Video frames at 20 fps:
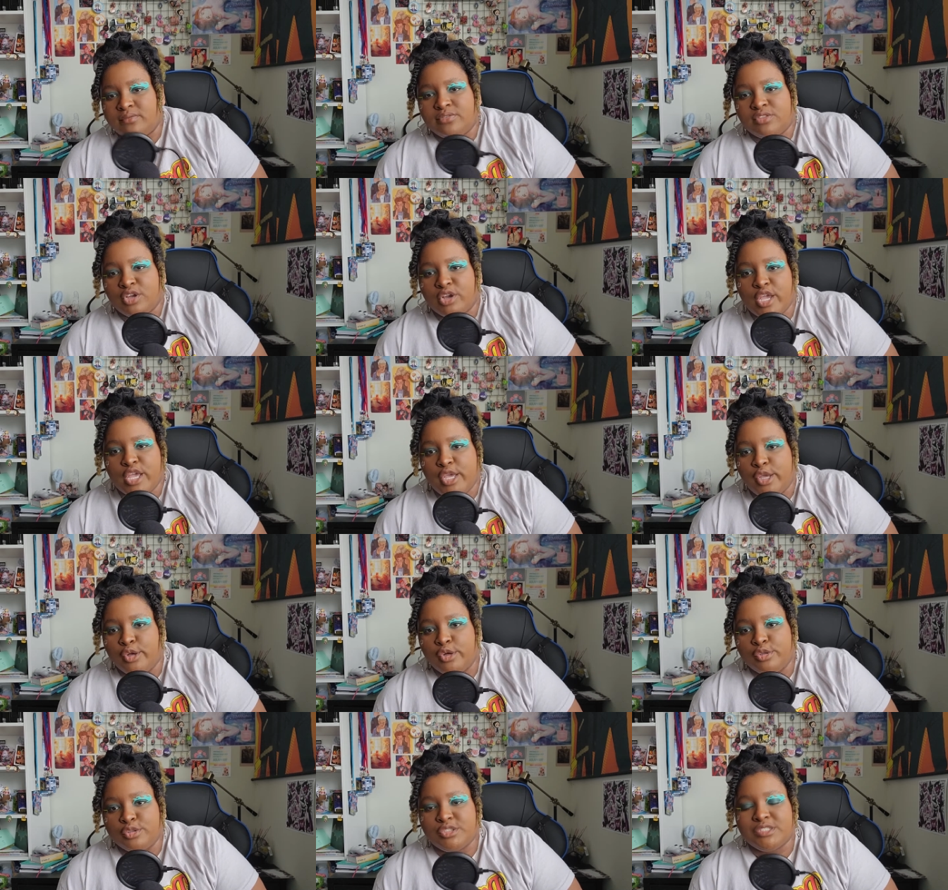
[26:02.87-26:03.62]
They're
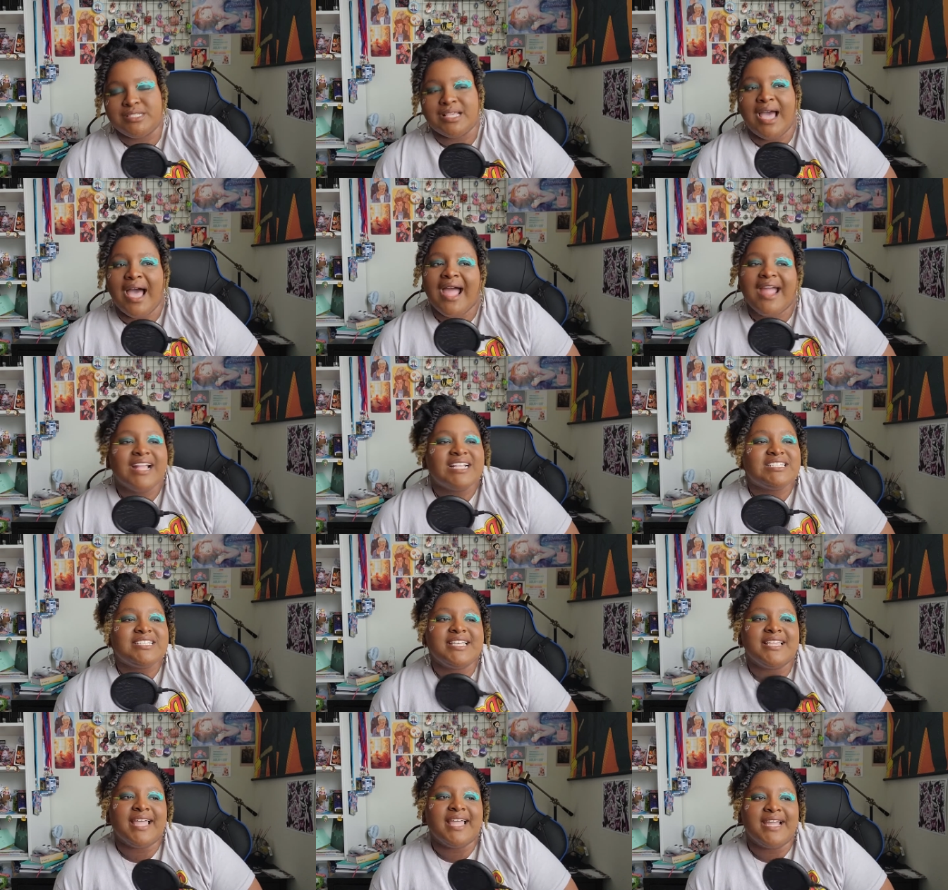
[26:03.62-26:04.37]
huge. I
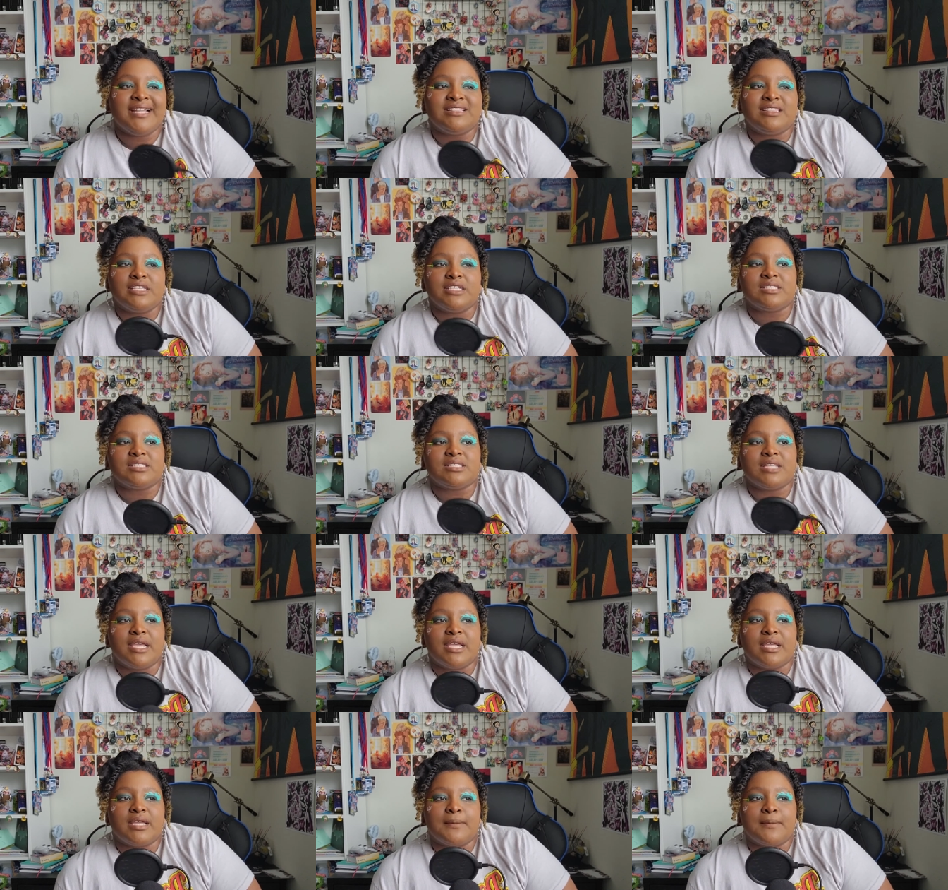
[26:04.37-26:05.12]
actually like this,
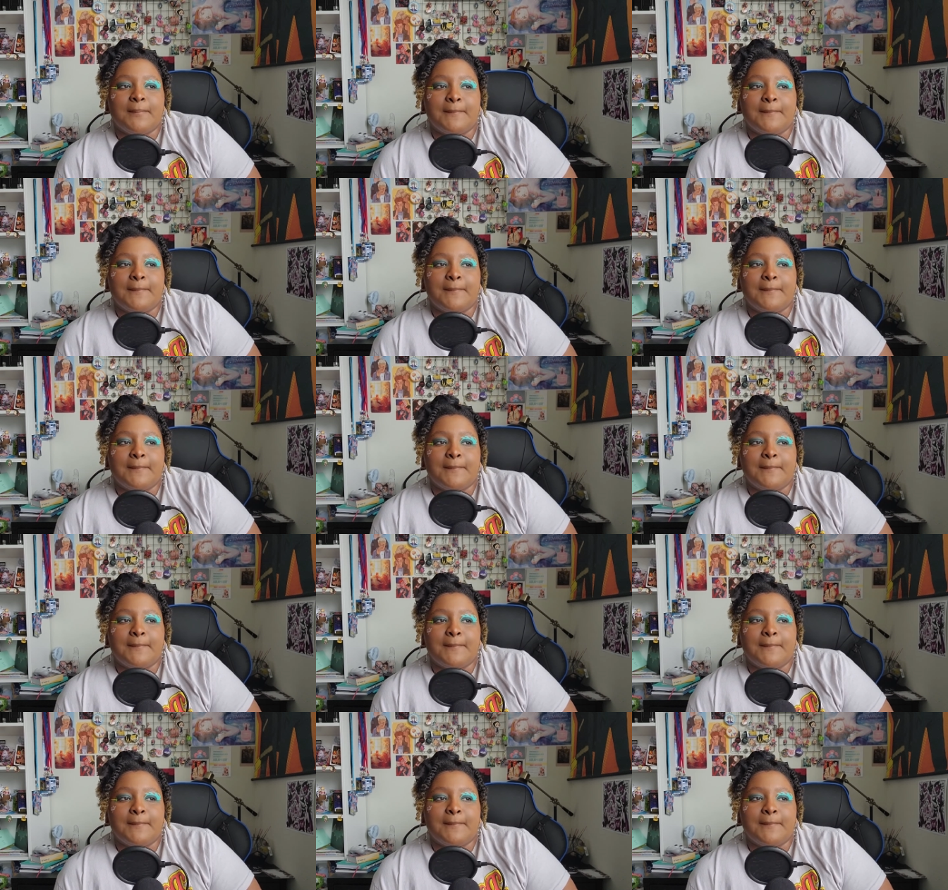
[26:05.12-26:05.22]
like,